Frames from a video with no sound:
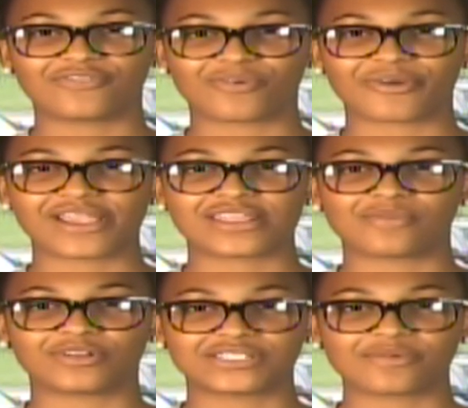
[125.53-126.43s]
to 4 in the
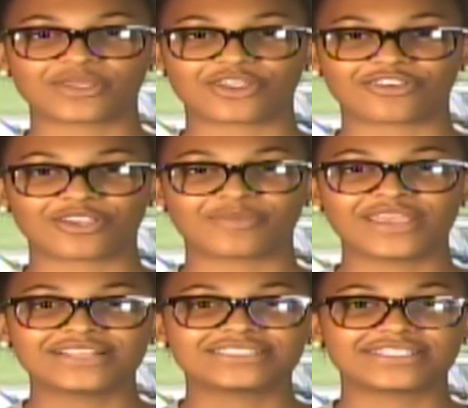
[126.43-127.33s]
multimedia room
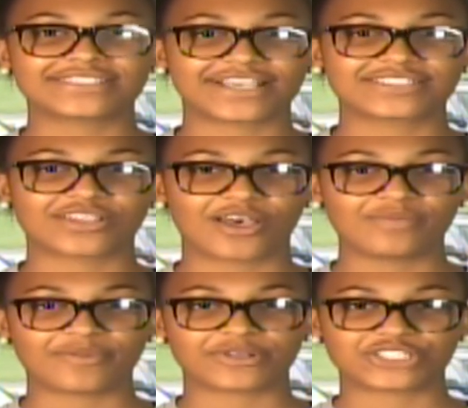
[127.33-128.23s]
to discuss club
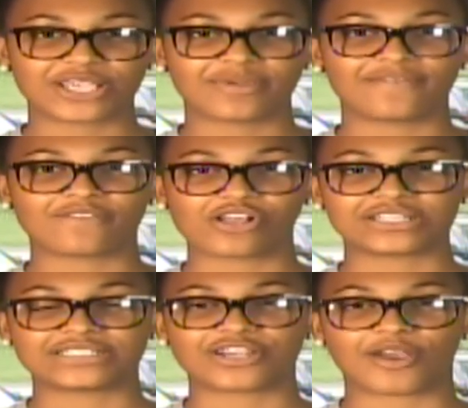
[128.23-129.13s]
membership and
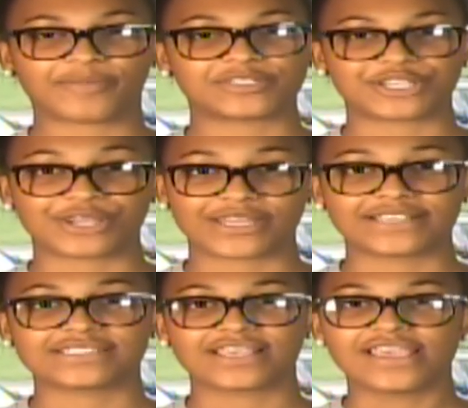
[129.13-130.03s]
volunteer
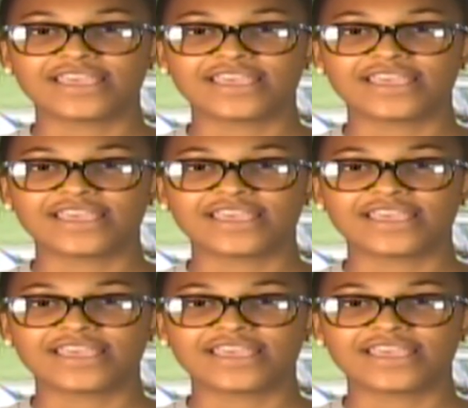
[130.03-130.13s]
opportunities.